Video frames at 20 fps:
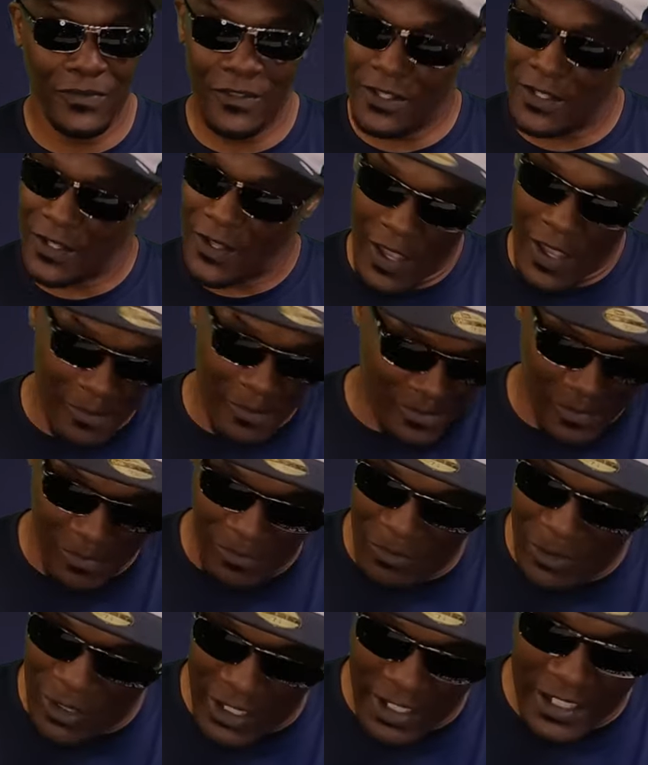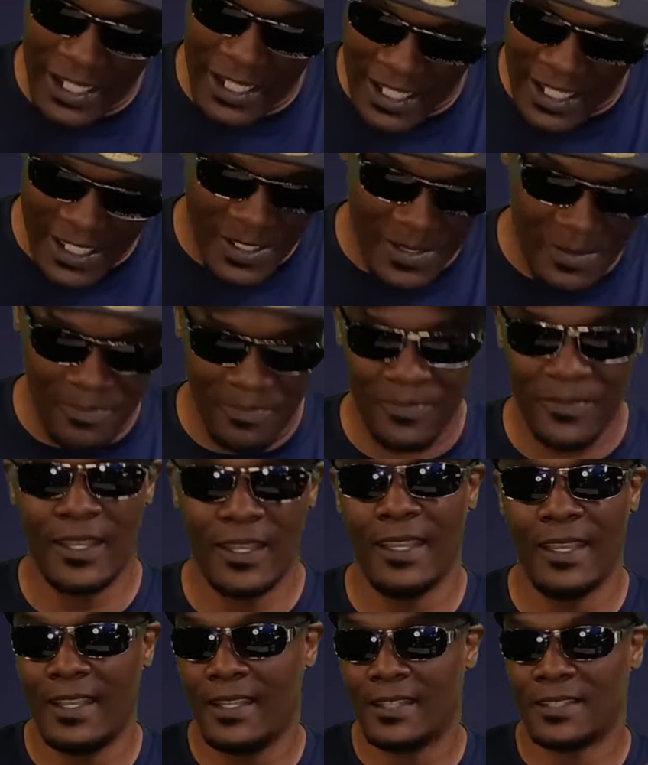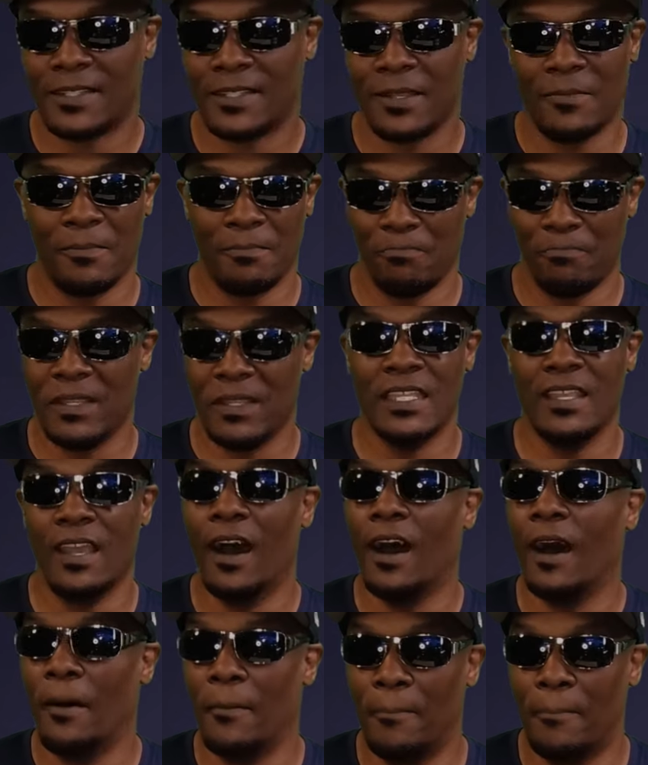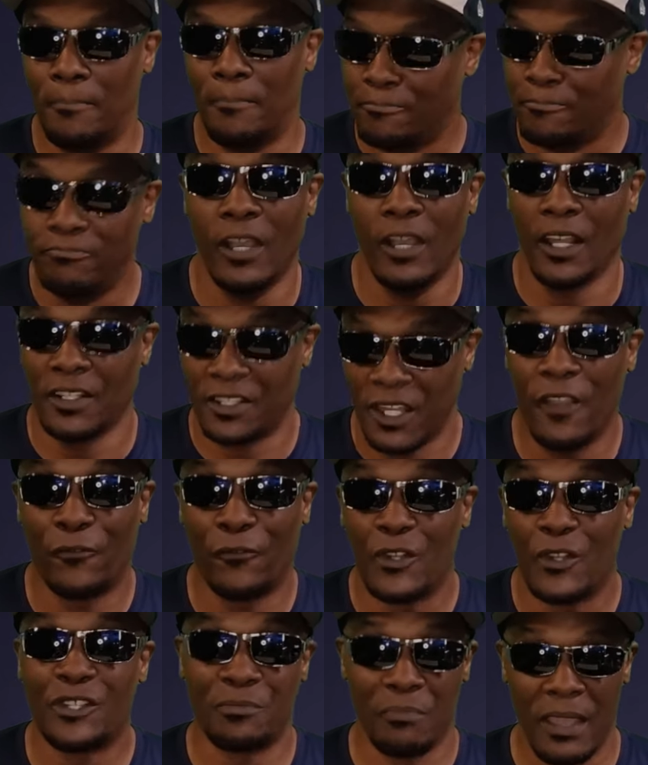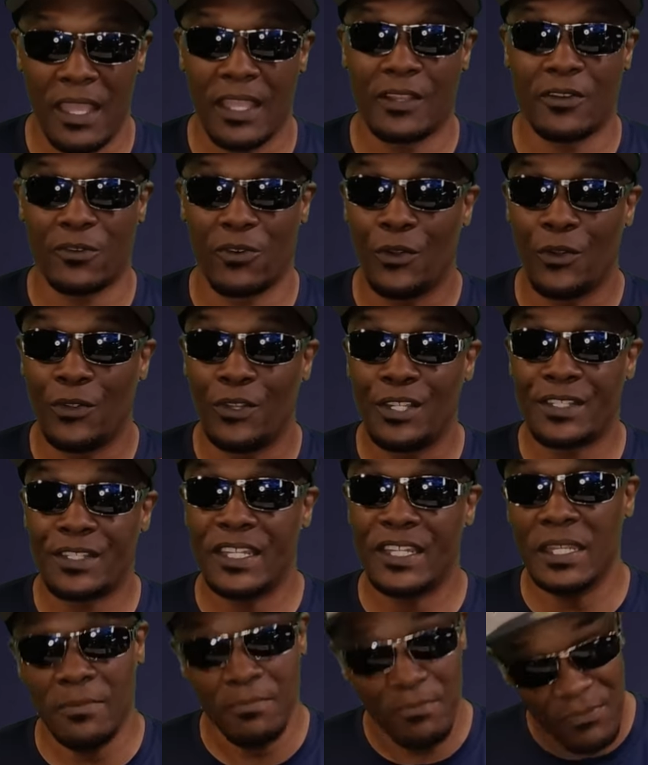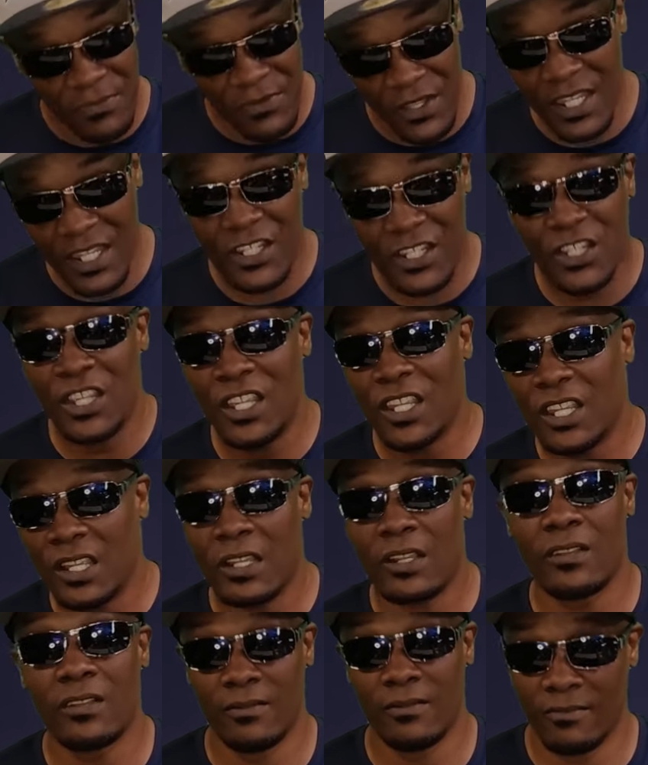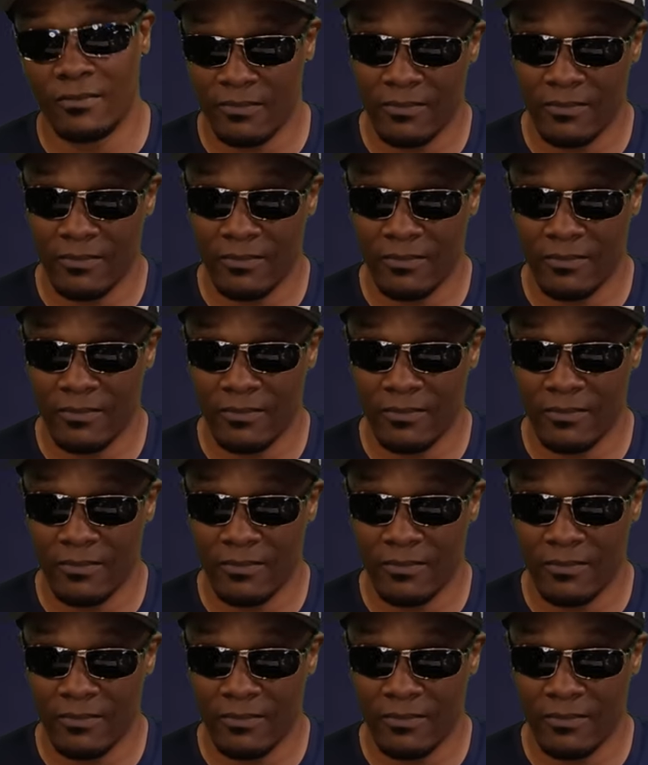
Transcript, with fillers: You know, I'm looking at him to be a, a difference maker on this team this year.